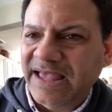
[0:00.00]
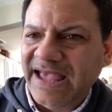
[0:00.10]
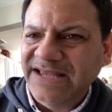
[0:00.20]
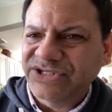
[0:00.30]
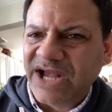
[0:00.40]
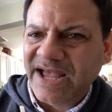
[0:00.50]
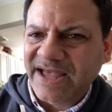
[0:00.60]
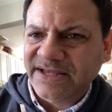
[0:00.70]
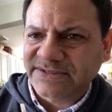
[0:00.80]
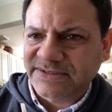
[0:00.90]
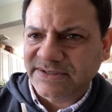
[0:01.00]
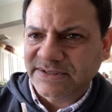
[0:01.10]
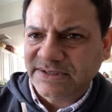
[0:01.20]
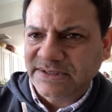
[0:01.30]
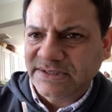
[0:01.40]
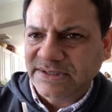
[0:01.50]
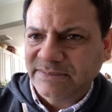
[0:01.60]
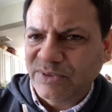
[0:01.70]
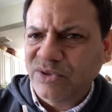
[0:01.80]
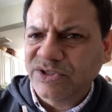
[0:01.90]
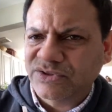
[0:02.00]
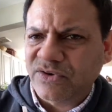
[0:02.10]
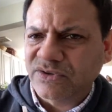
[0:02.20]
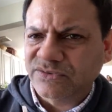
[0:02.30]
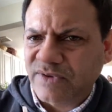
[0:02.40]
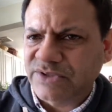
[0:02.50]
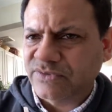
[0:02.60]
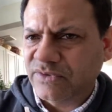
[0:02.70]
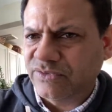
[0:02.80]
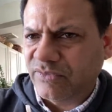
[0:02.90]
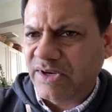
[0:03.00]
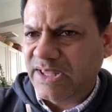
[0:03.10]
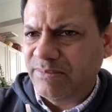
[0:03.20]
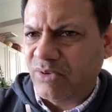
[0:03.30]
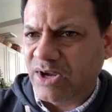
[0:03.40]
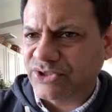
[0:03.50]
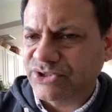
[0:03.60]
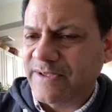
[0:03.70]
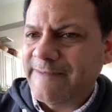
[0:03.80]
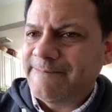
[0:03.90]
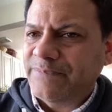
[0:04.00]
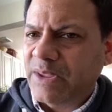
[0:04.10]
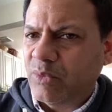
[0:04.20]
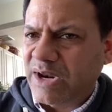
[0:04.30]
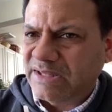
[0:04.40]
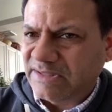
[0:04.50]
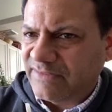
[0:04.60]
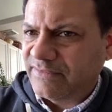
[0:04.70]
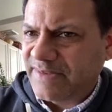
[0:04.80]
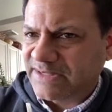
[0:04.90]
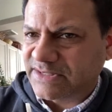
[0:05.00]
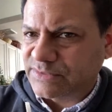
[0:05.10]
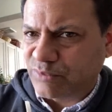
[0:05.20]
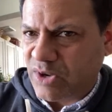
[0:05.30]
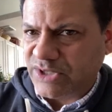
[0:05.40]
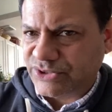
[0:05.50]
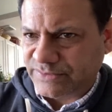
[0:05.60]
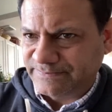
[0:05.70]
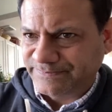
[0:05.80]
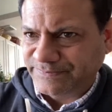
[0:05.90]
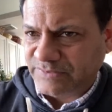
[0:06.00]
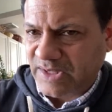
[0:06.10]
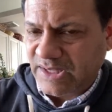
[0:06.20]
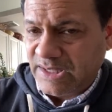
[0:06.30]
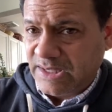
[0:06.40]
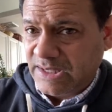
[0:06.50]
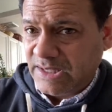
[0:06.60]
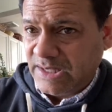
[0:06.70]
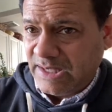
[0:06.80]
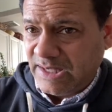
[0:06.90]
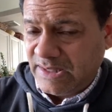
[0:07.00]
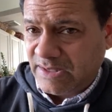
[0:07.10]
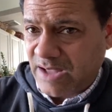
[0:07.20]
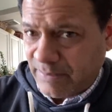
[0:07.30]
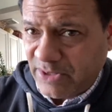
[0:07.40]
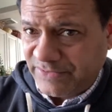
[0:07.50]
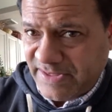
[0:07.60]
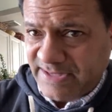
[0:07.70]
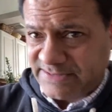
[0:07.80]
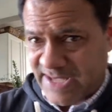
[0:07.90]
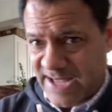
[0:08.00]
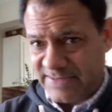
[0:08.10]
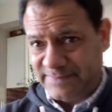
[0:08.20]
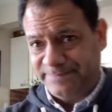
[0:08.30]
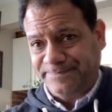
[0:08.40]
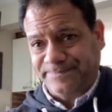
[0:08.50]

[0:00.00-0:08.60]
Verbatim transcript: H I S Beauty Strokes Retro three D Brush. And what I love about this brush, a couple of things, guys.